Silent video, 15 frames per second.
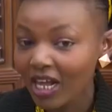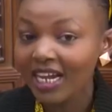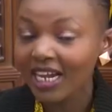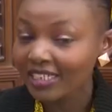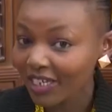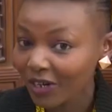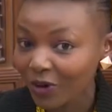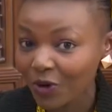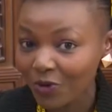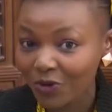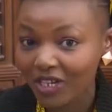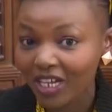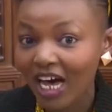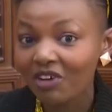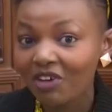Later on,
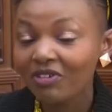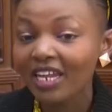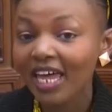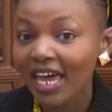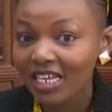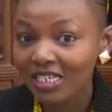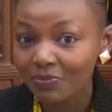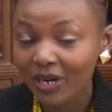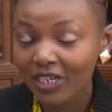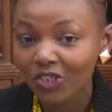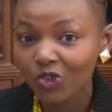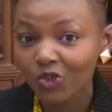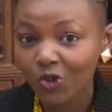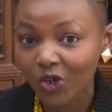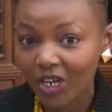we'll have an expert
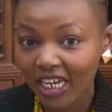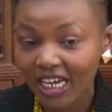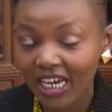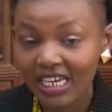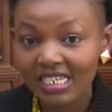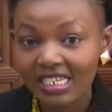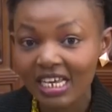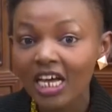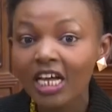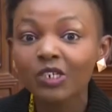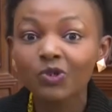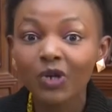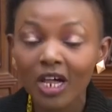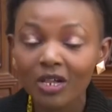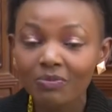joining us
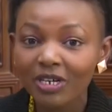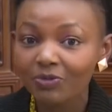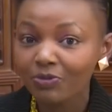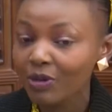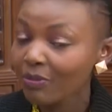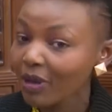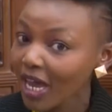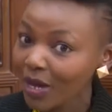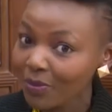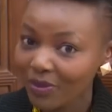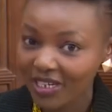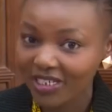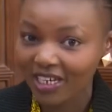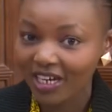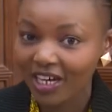to help us prepare
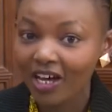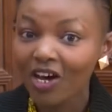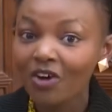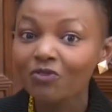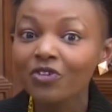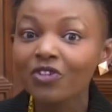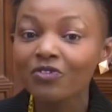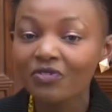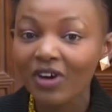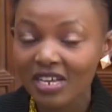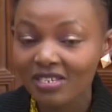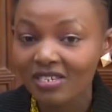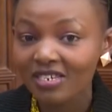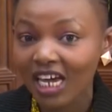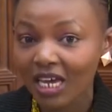better for the
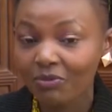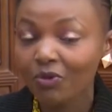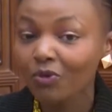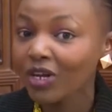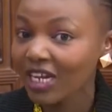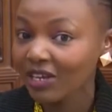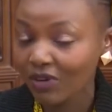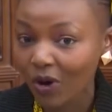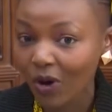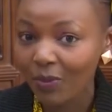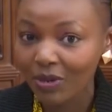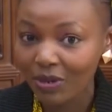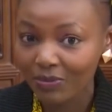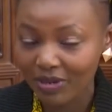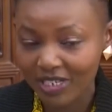first time we leave our
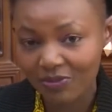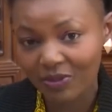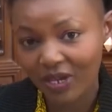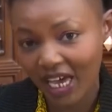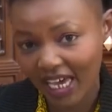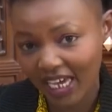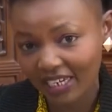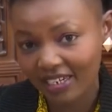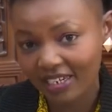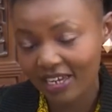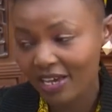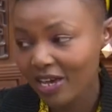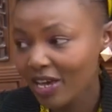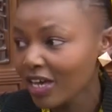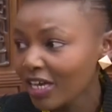babies behind.
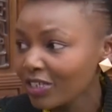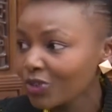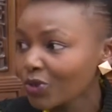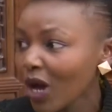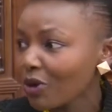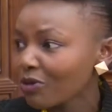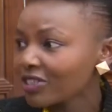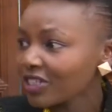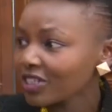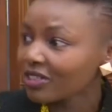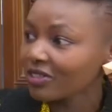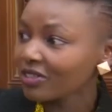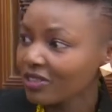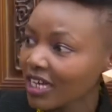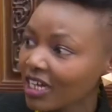So I will
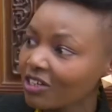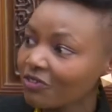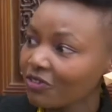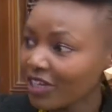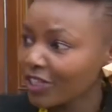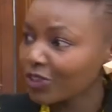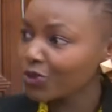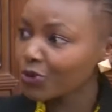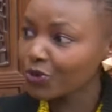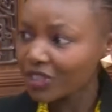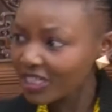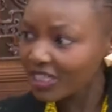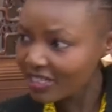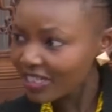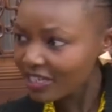just delve into
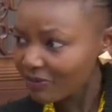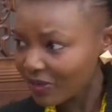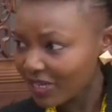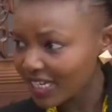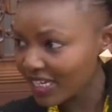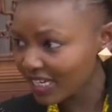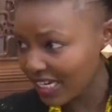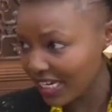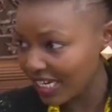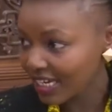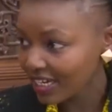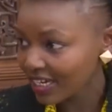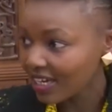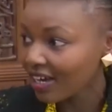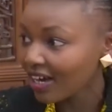this immediately.
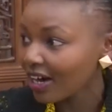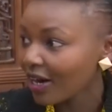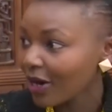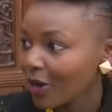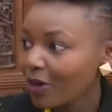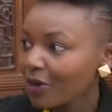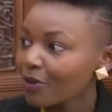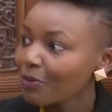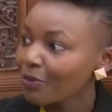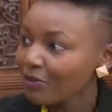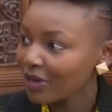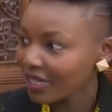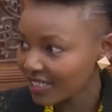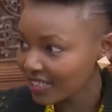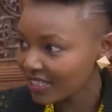
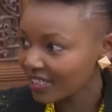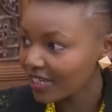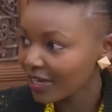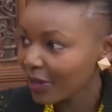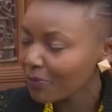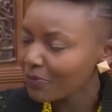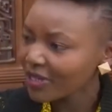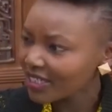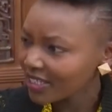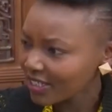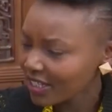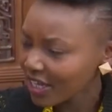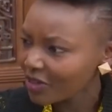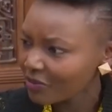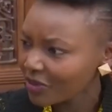Betty,
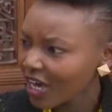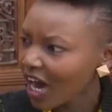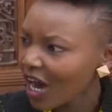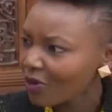tell me, how